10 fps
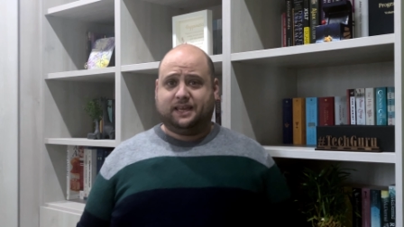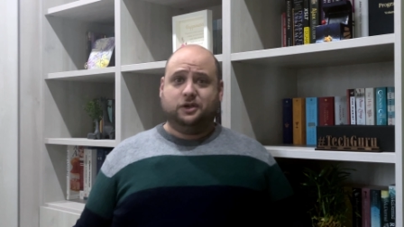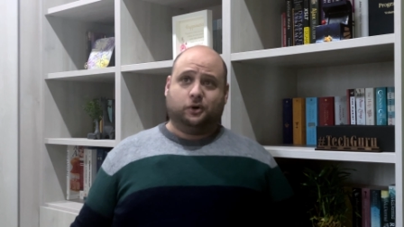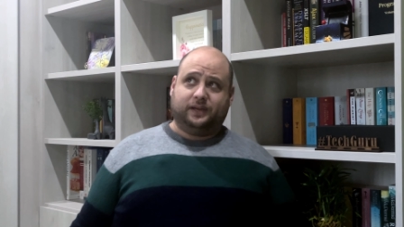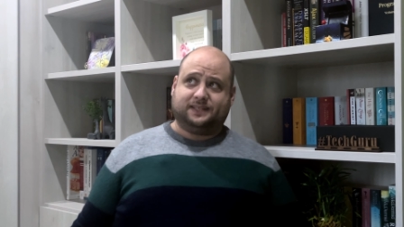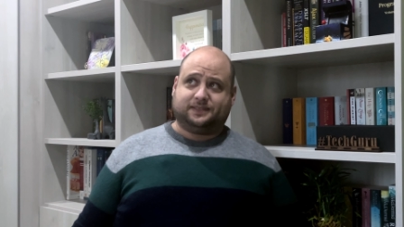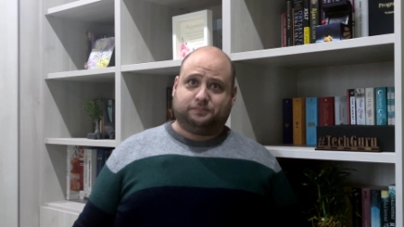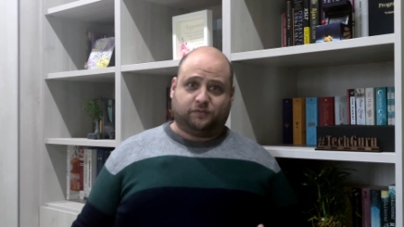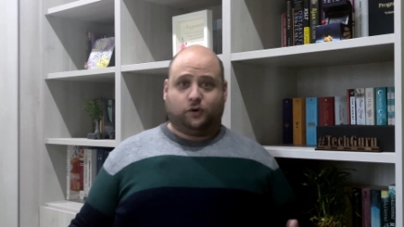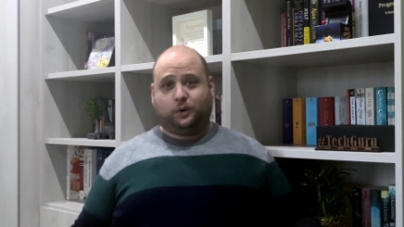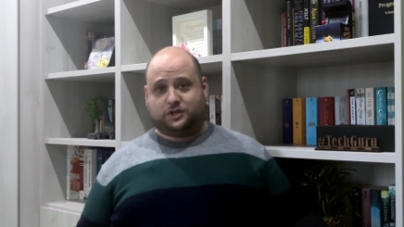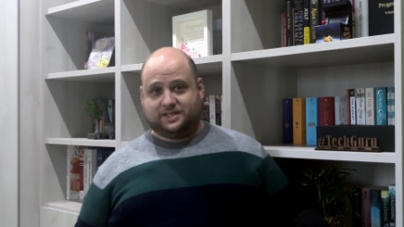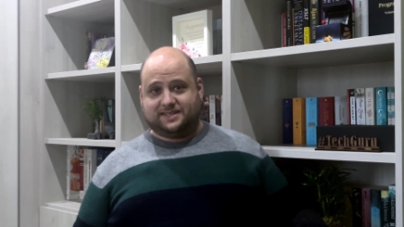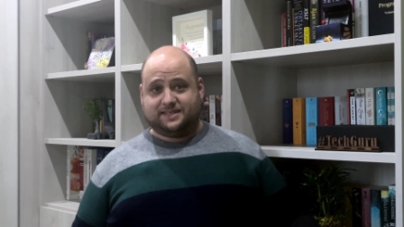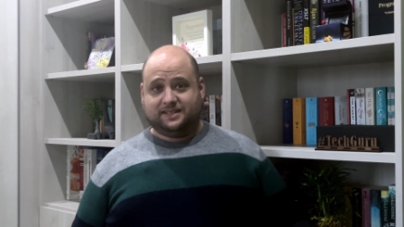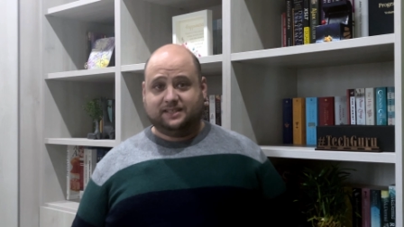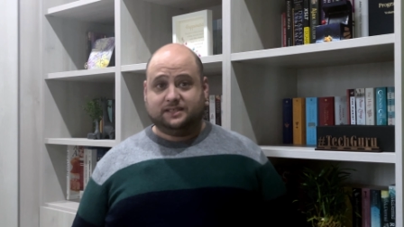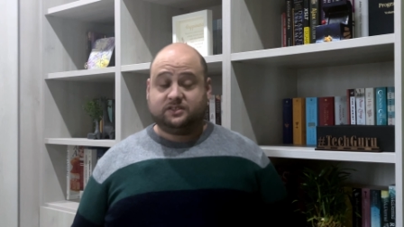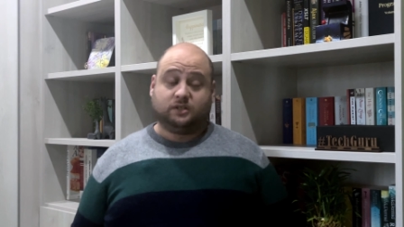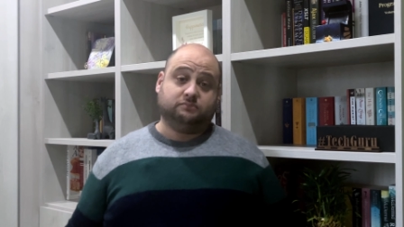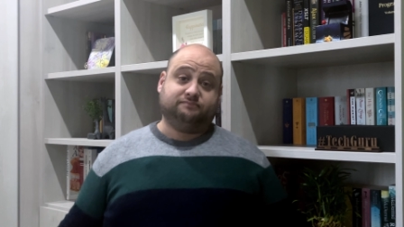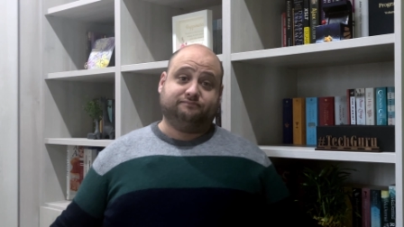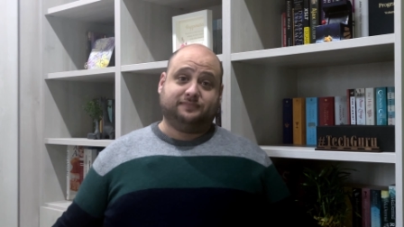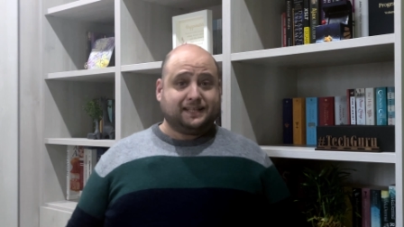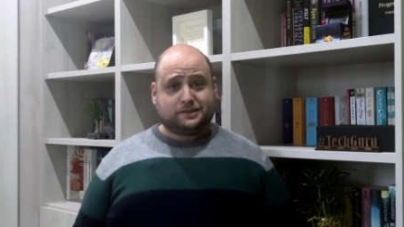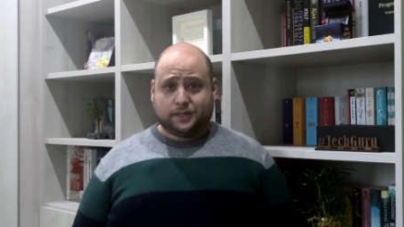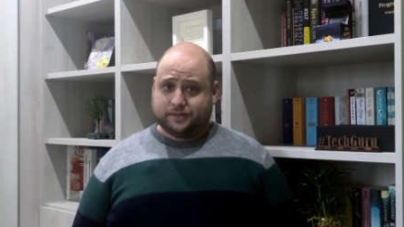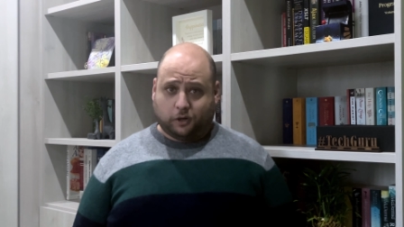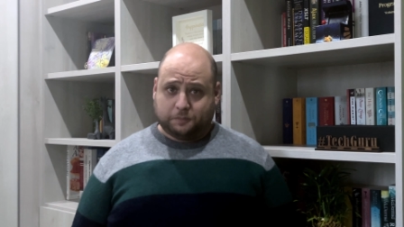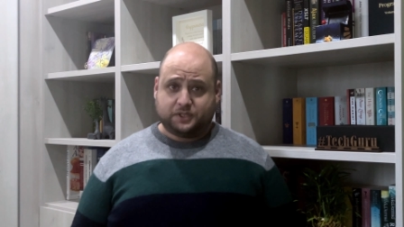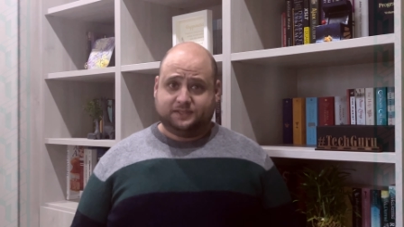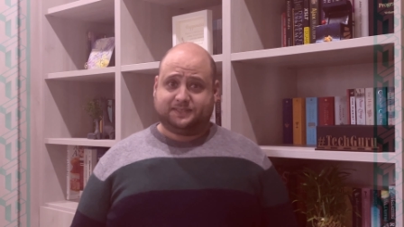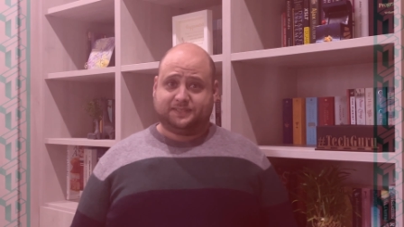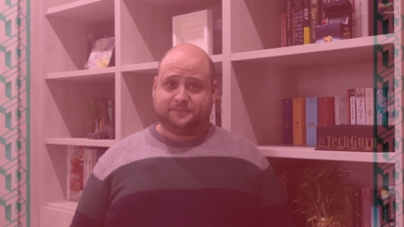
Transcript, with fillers: /e/OS but for watches. So let's look at our options.